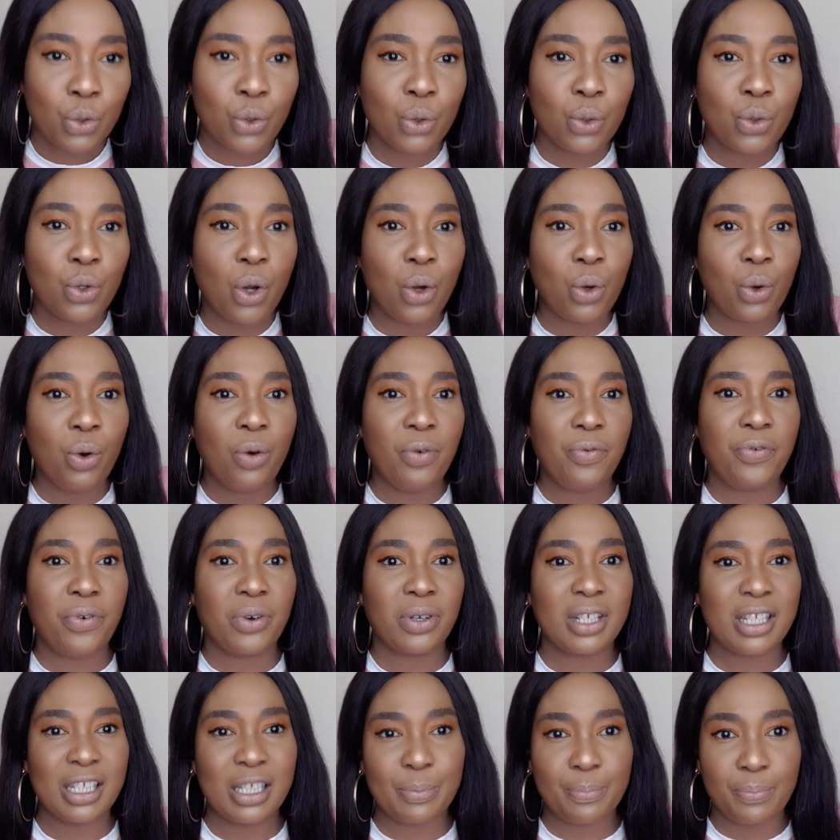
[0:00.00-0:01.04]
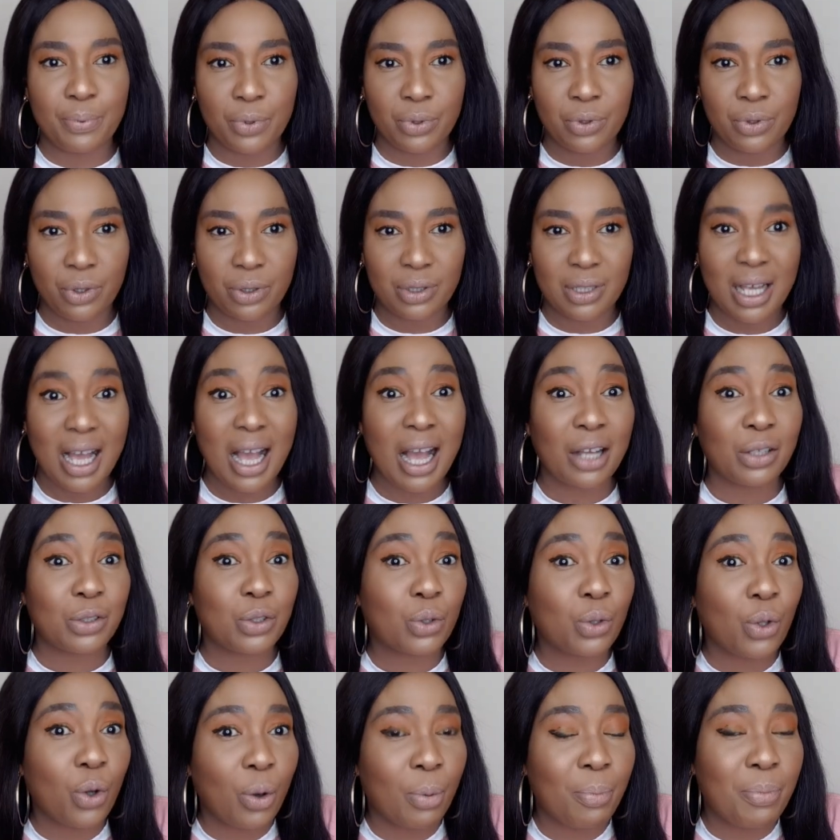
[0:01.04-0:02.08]
do not go for this product at
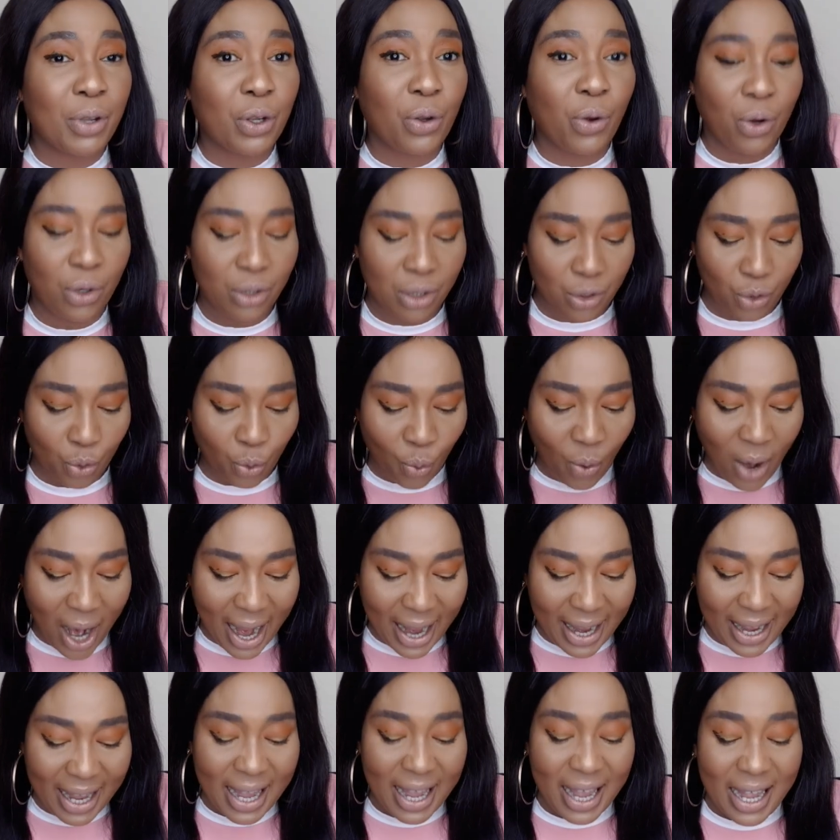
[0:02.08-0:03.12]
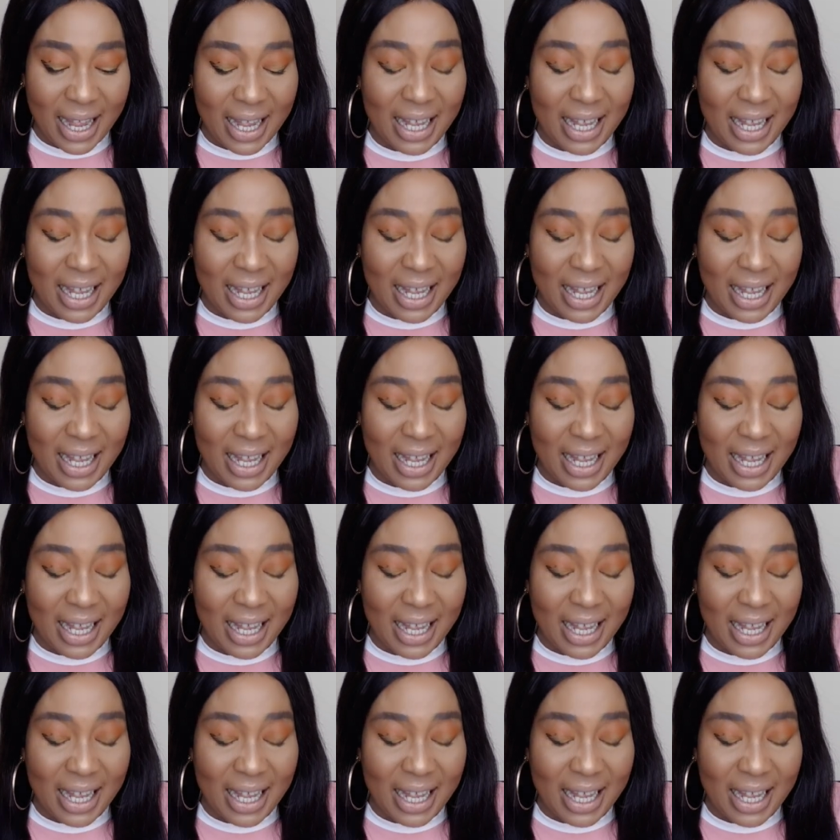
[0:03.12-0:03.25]
all. Because why?